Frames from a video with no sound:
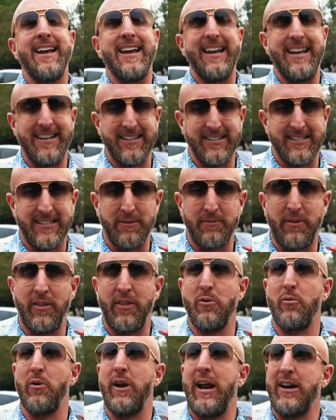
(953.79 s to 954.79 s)
into something
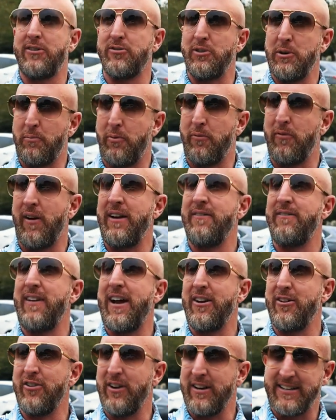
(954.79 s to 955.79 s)
that would actually provide
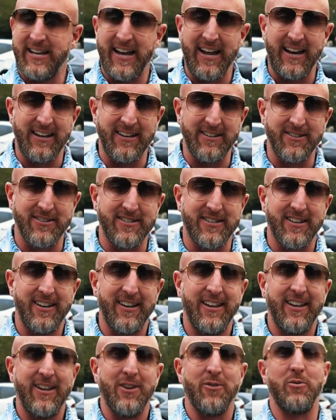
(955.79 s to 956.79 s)
value to tenants,
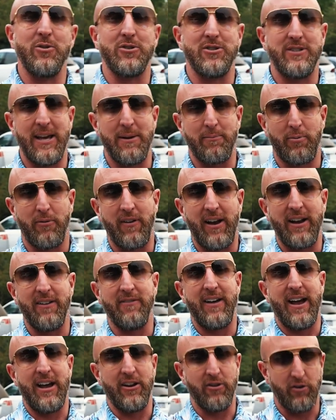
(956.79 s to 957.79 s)
which then provided
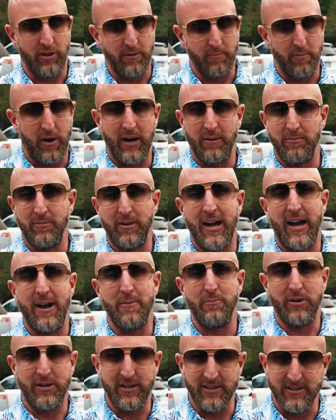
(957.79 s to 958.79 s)
value to the bottom
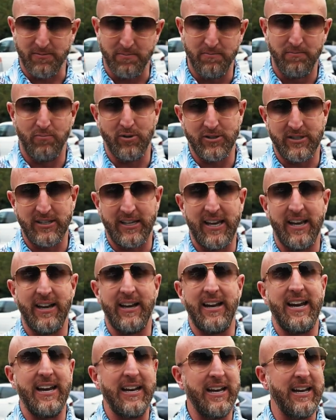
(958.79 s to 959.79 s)
line, because once again,
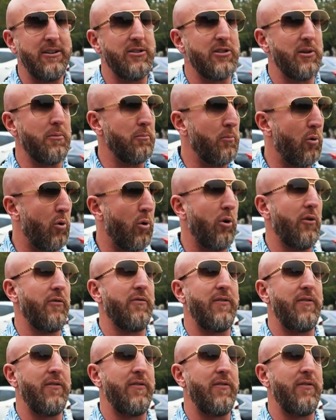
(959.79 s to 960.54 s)
the more